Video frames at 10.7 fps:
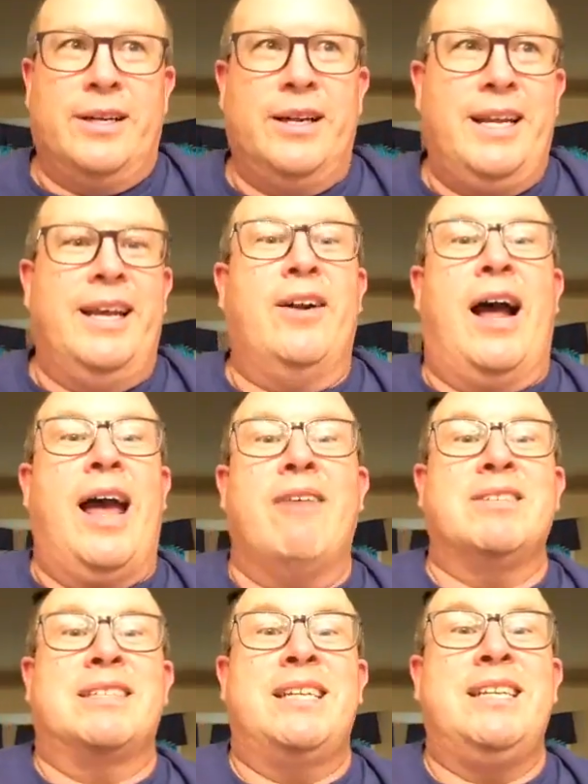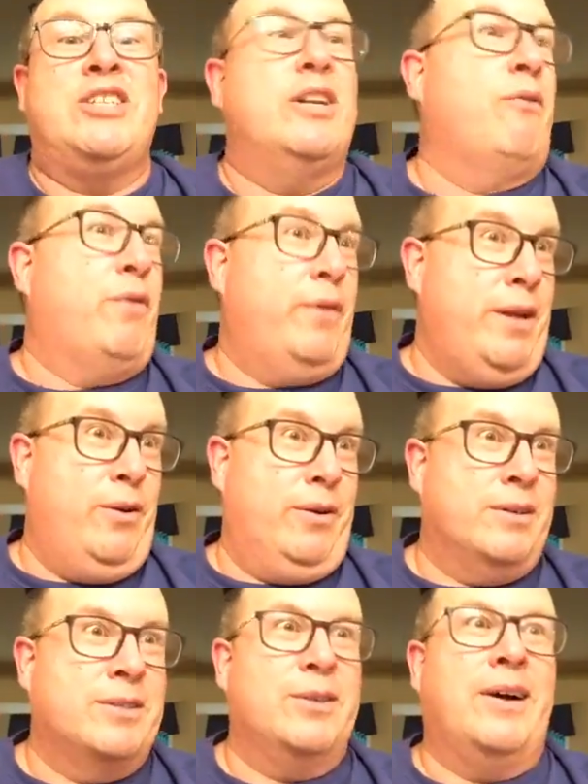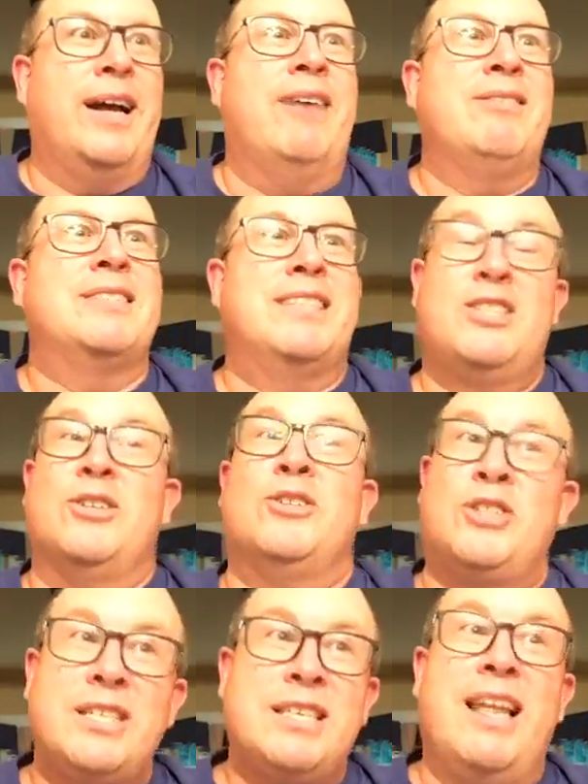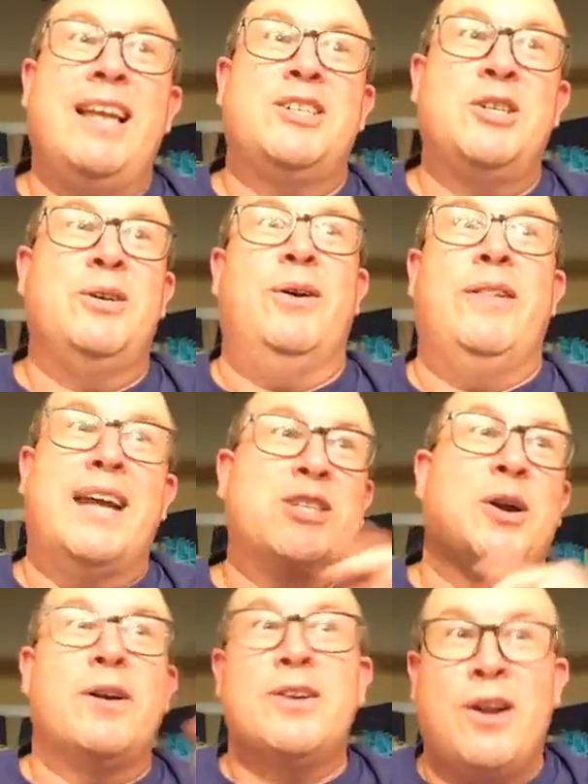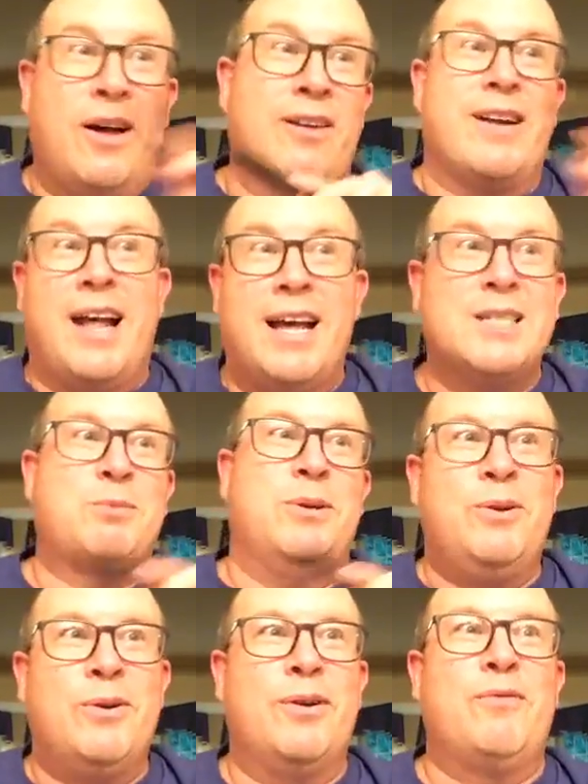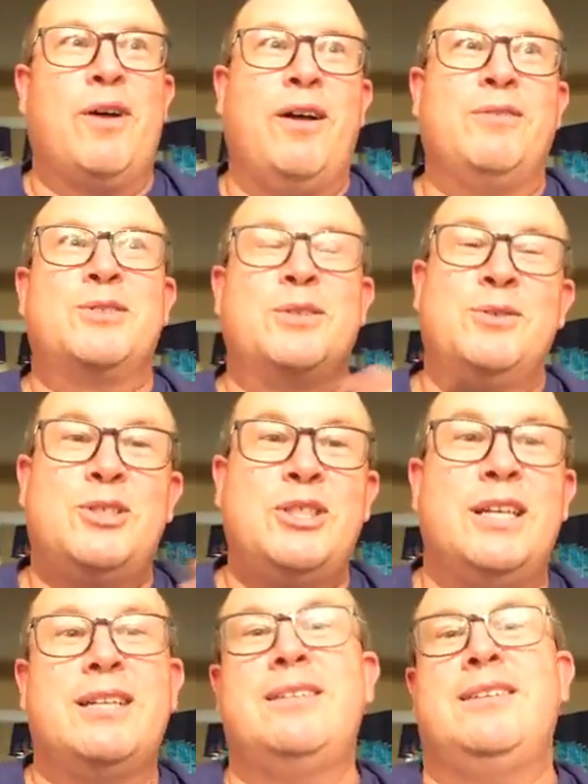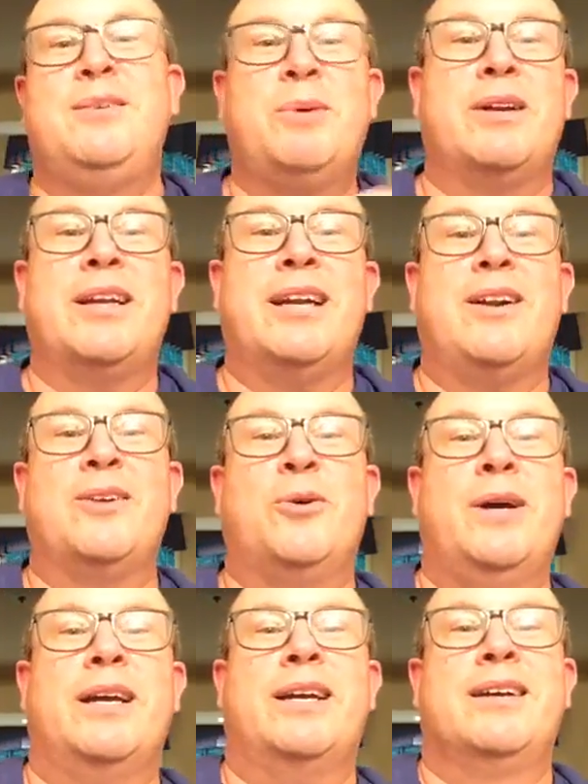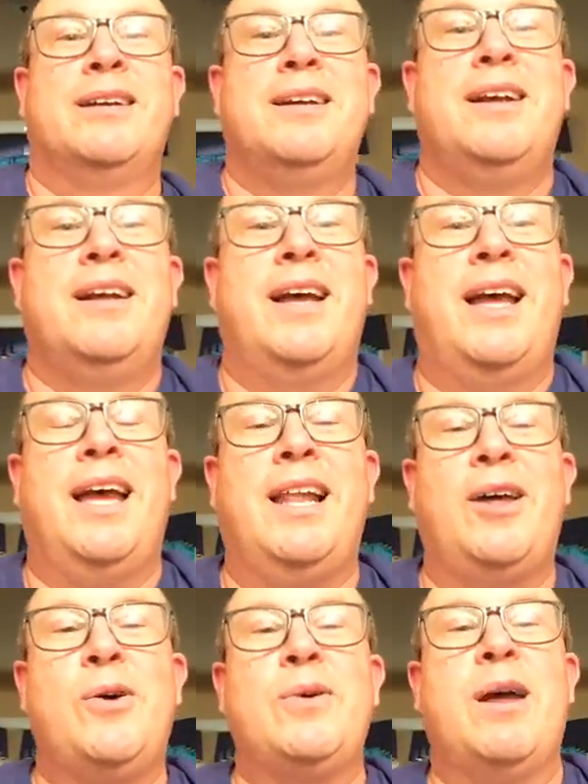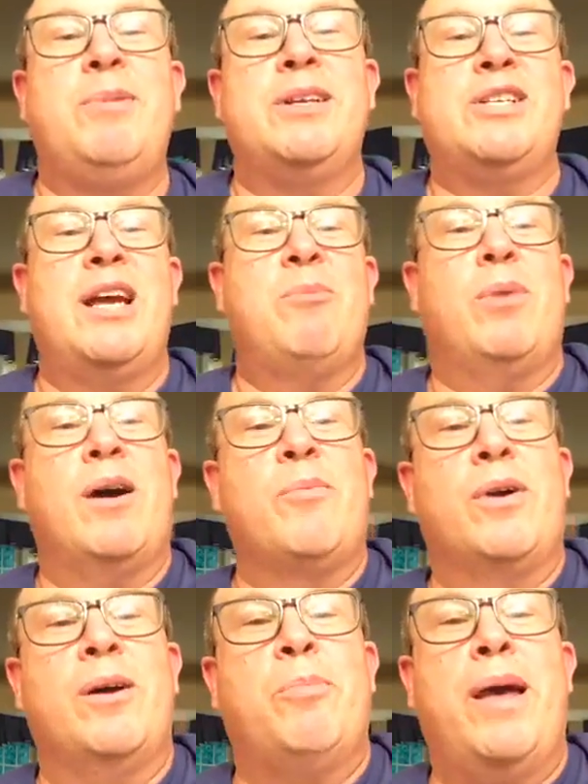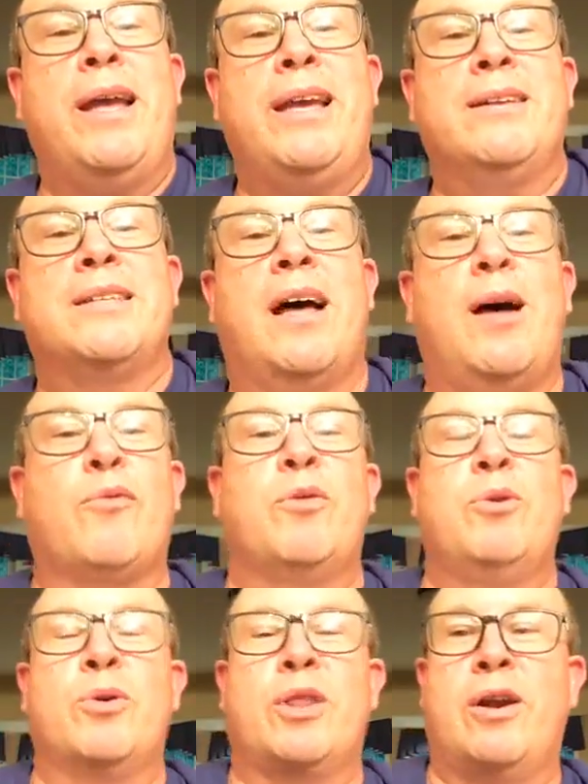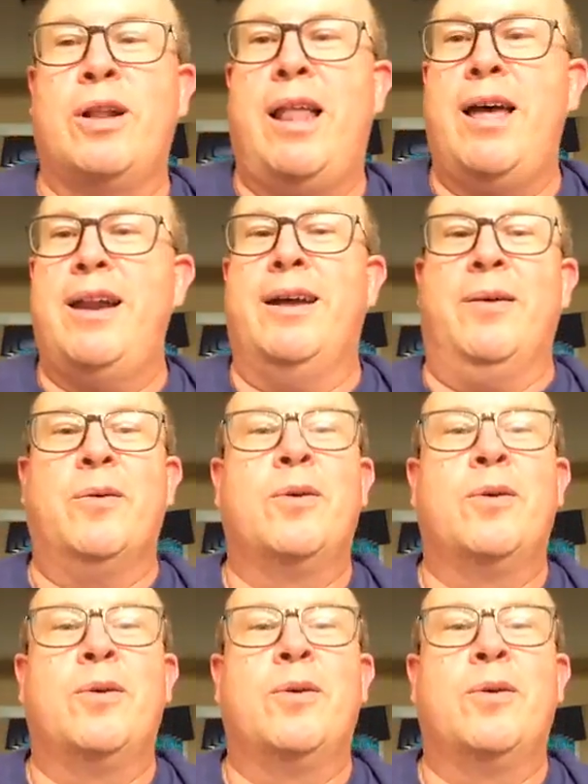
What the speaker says: Gonna get her. I haven't seen Jennifer either, so I haven't seen. So she's late too, and that's her daughter and husband who are involved. So Jen, you better get on quick. Hello, WJ and Barbara, Peggy and Tom from North Carolina.